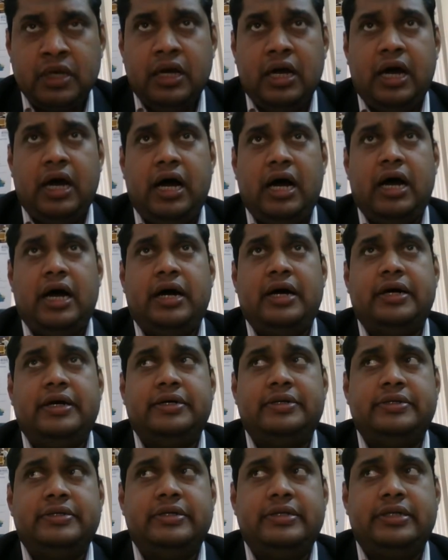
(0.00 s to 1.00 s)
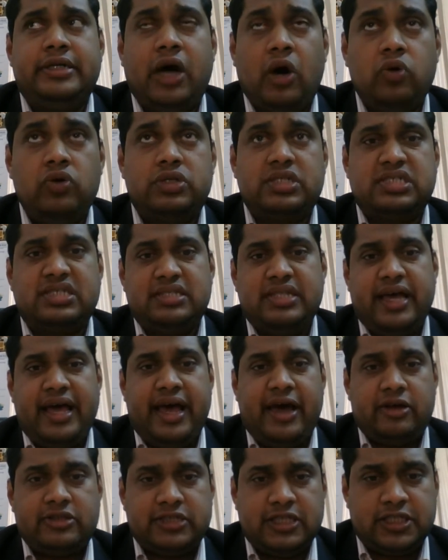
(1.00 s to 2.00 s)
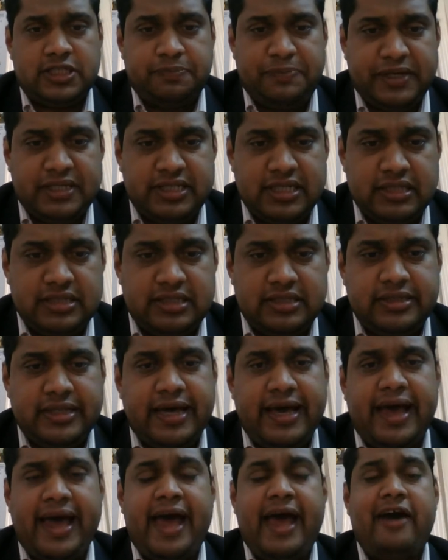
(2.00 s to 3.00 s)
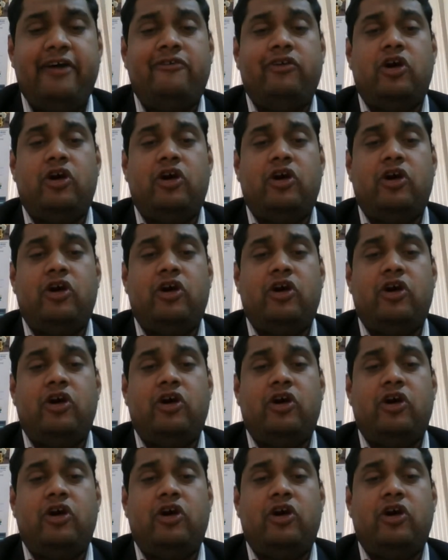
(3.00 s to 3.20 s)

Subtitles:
doubts they or suspicions they have,